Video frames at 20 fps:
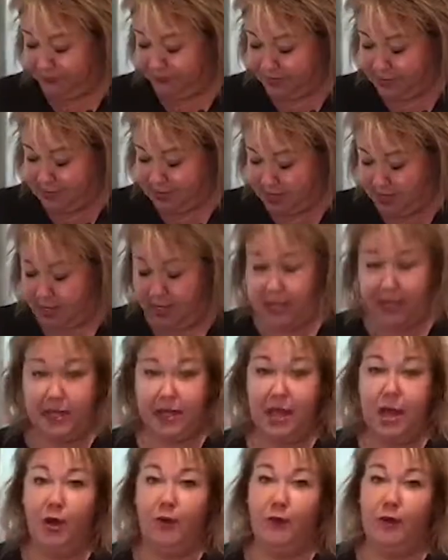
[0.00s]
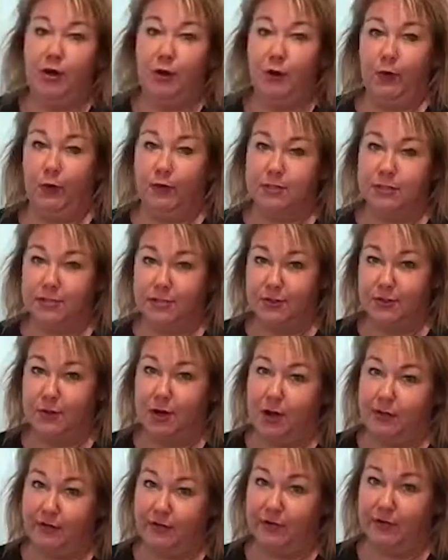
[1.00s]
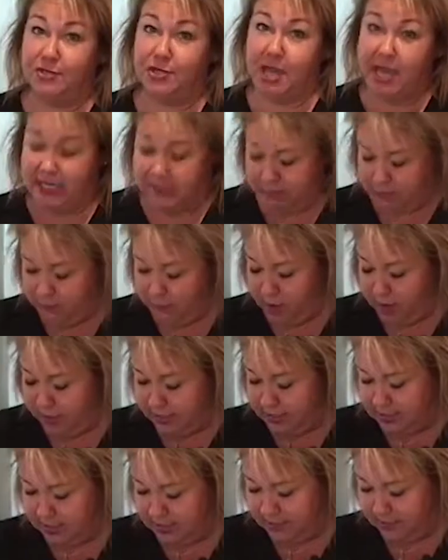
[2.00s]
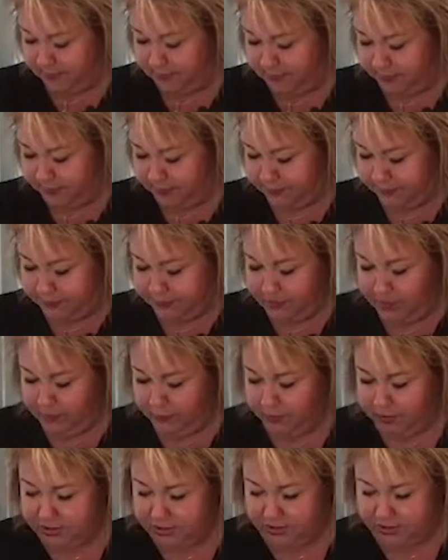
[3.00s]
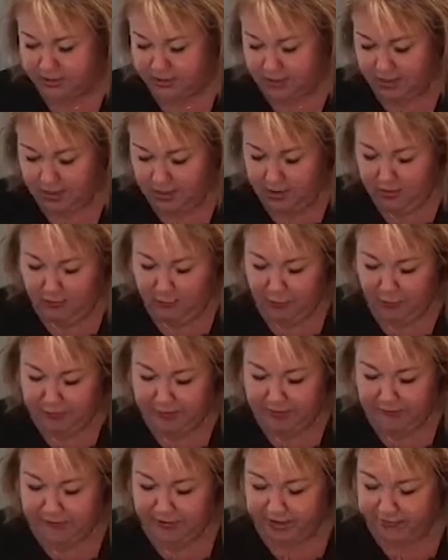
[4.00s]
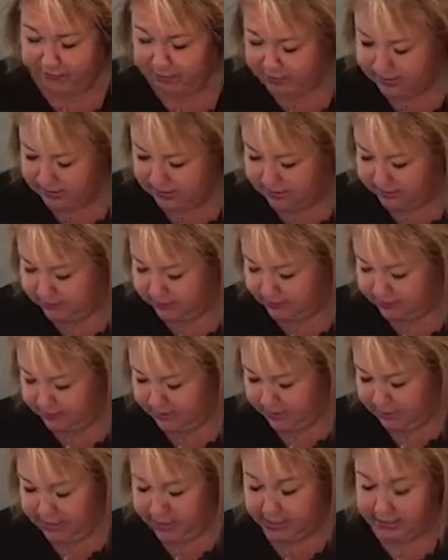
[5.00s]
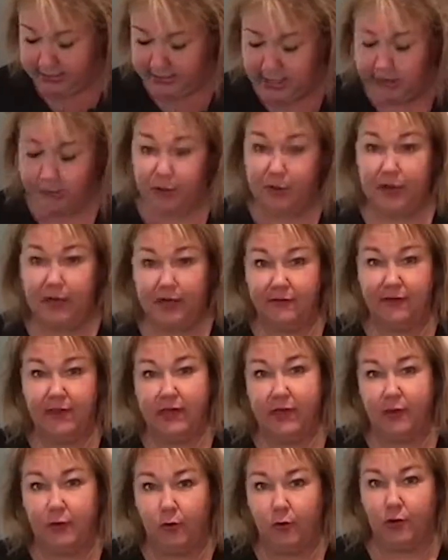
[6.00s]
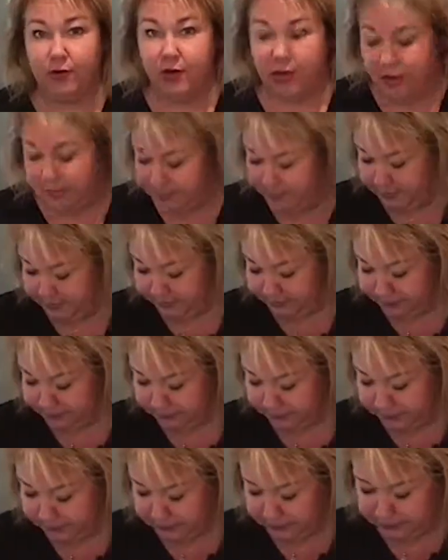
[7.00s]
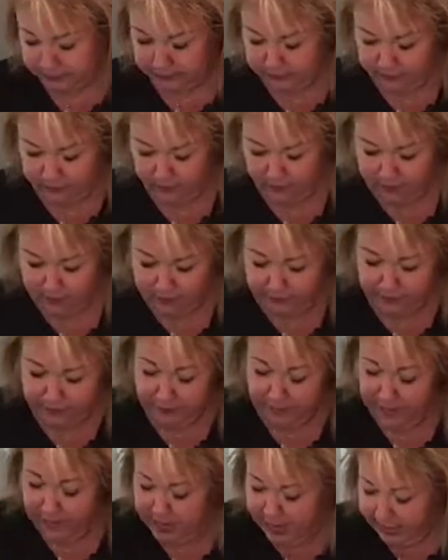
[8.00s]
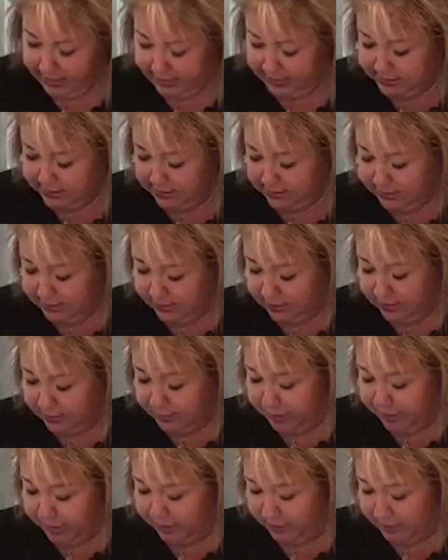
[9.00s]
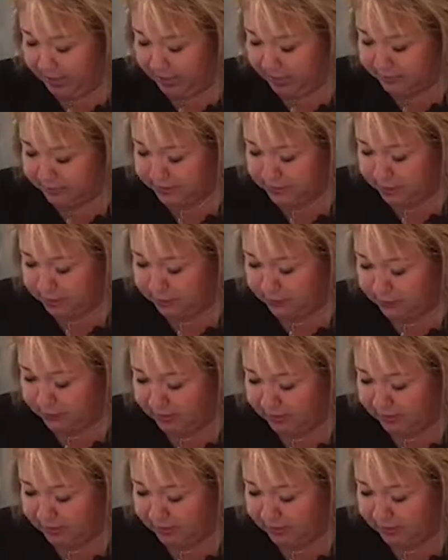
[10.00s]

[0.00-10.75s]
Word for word: today, we are going to do it over jasmine rice, which is one of my favorites. And yes, I will have like a quarter cup. I did celebrate a milestone